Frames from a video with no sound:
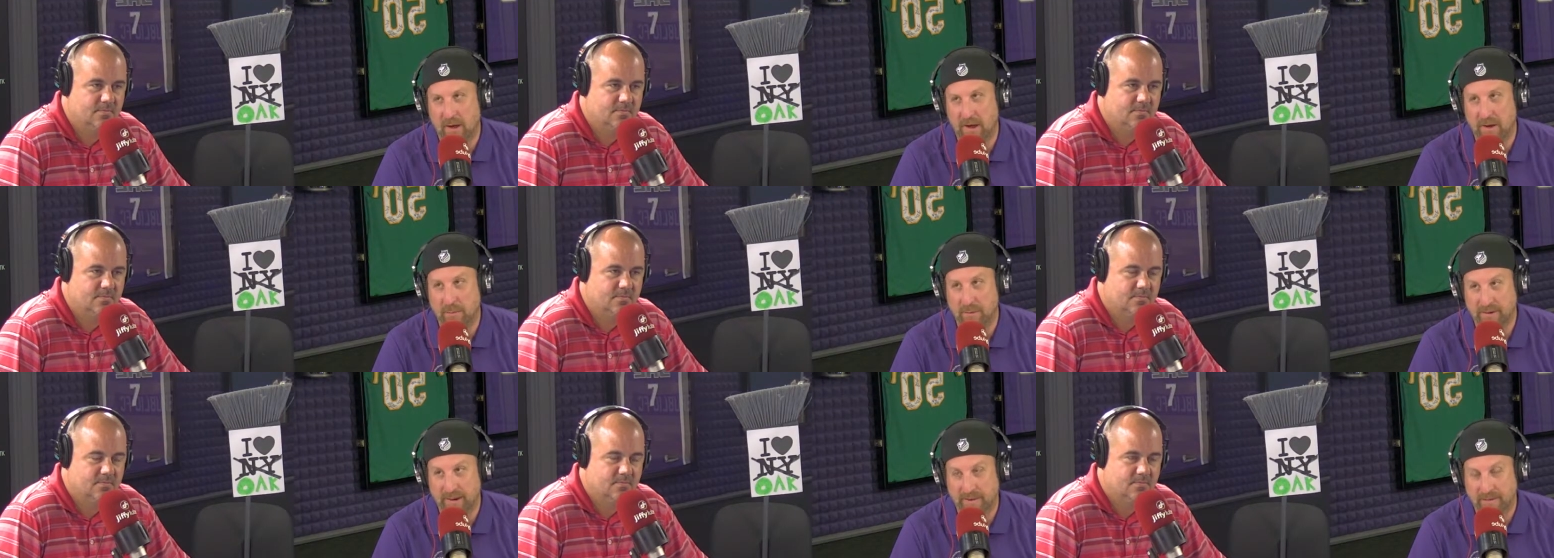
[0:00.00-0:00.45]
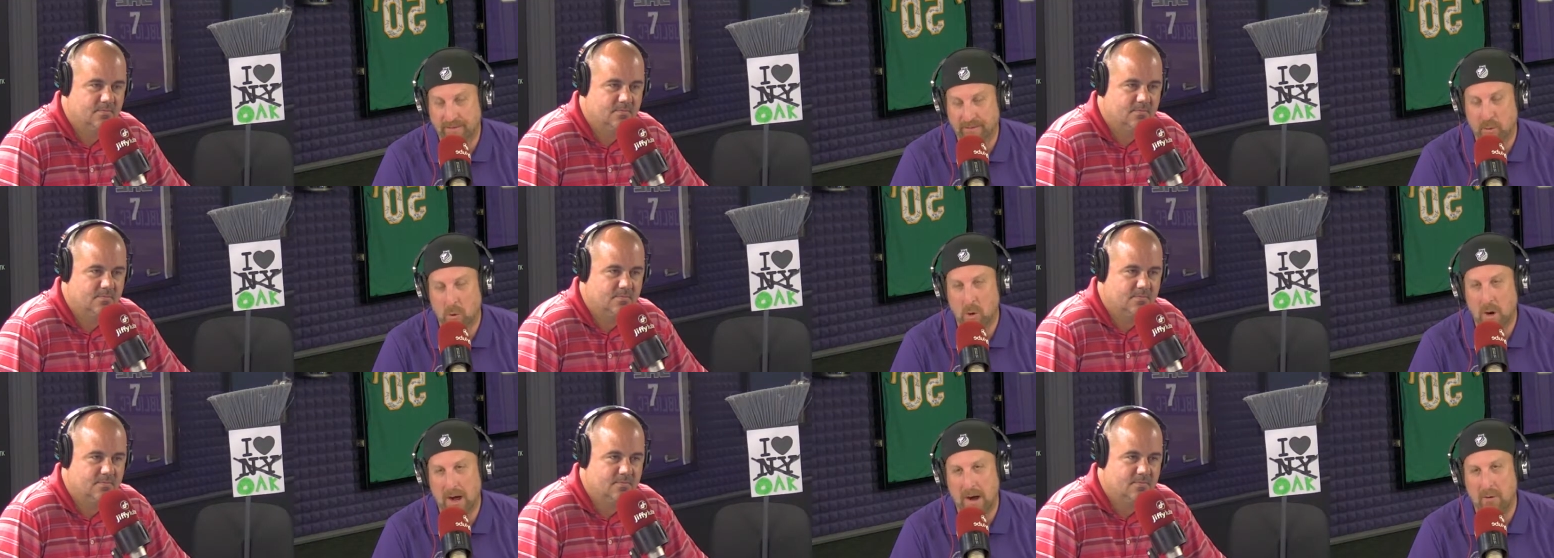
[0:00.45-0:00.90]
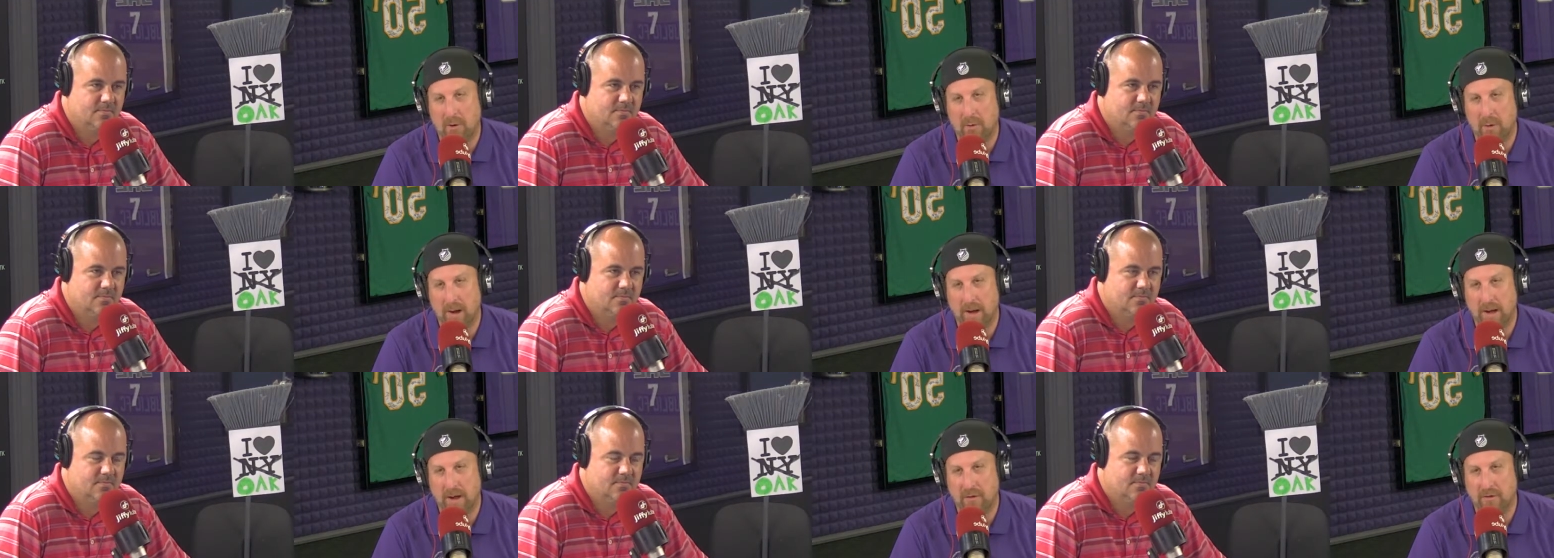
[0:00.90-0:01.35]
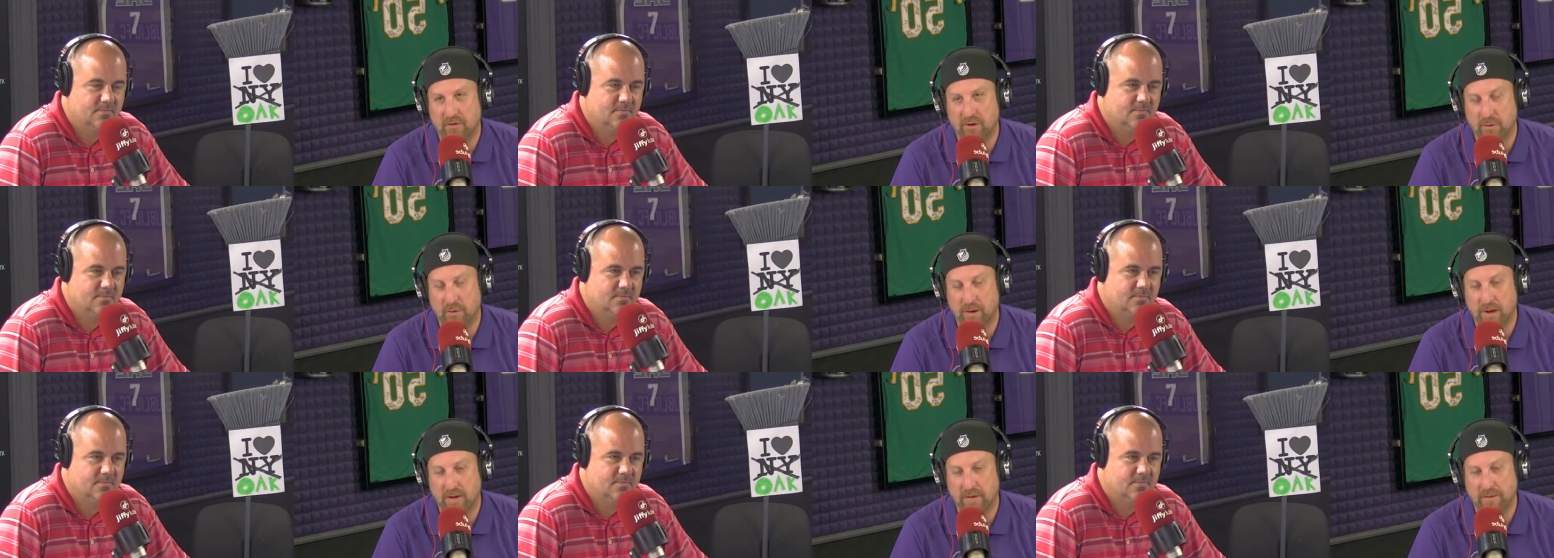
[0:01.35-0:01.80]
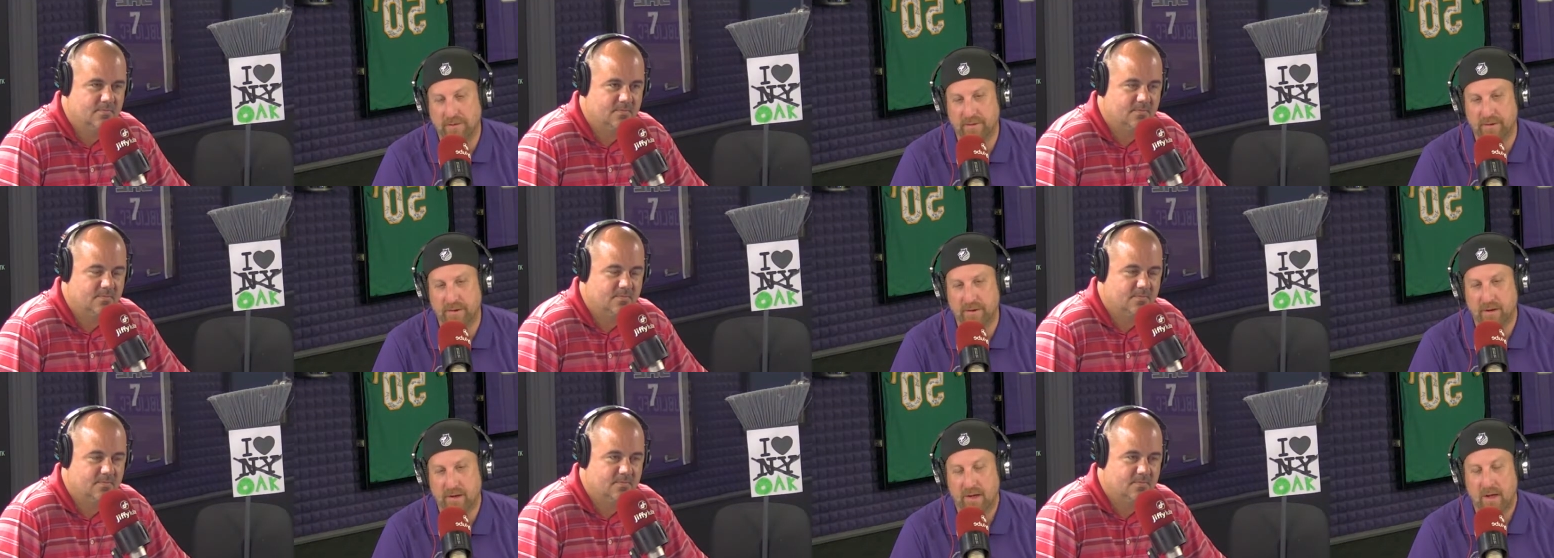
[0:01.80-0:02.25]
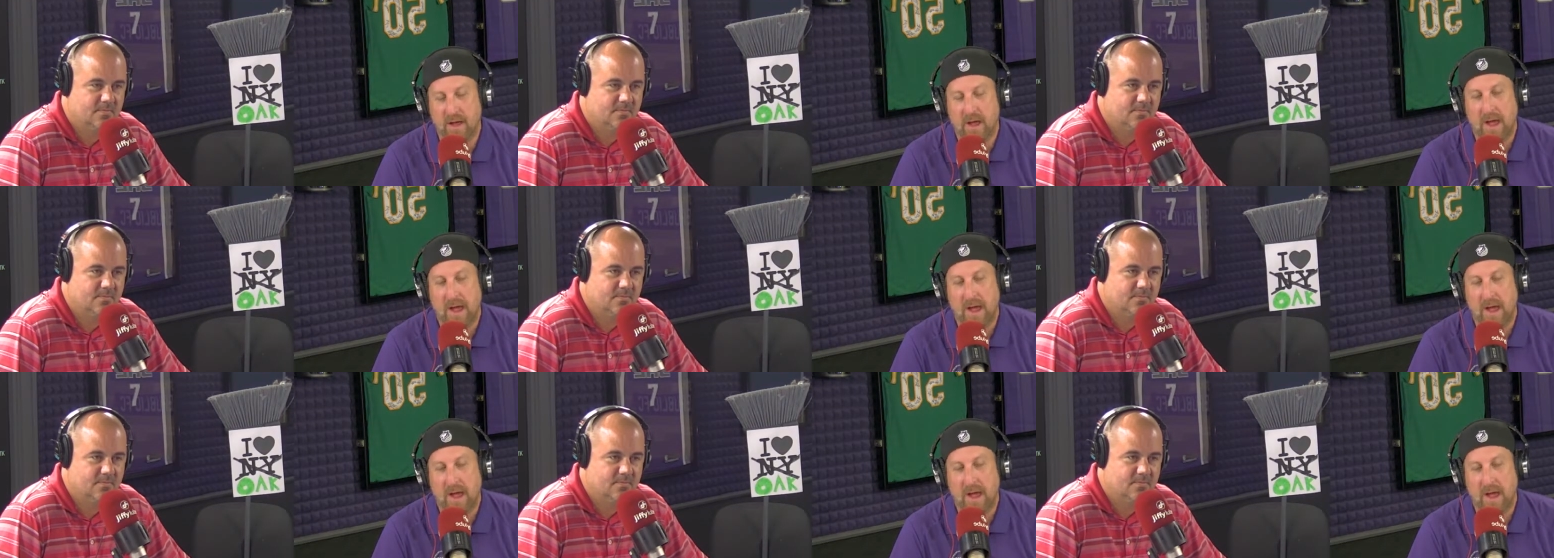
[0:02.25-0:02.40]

Speaker 1: and it was a four hour radio show in Houston,